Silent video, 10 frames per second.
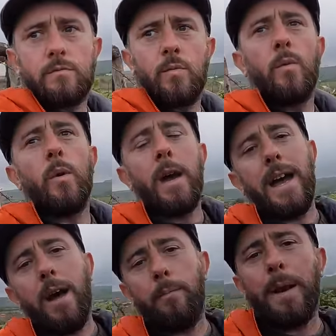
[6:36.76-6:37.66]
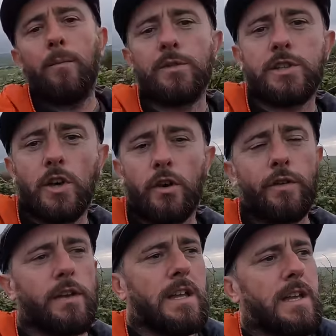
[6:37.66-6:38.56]
our plan was to go
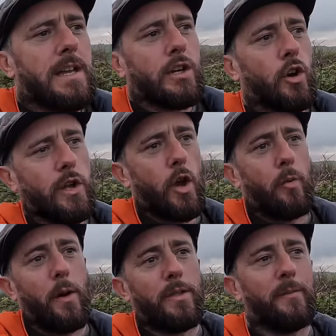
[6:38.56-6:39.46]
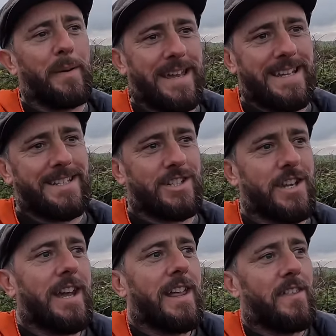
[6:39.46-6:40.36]
cook it up on the beach.
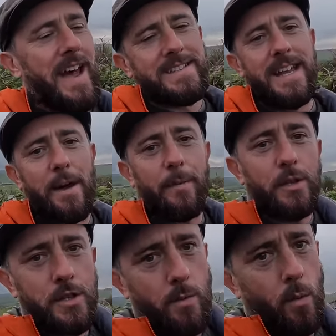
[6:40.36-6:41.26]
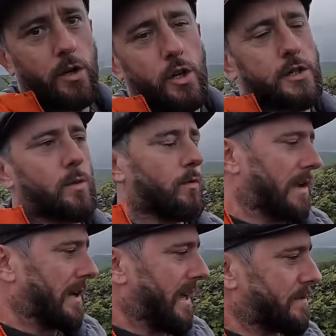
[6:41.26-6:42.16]
That hasn't happened because we want to go to a
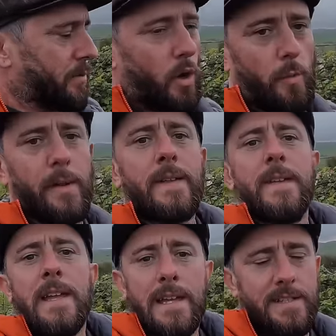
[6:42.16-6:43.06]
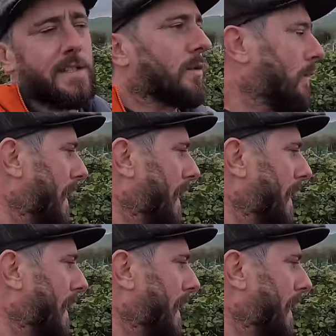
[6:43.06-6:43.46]
really nice pub, listen to a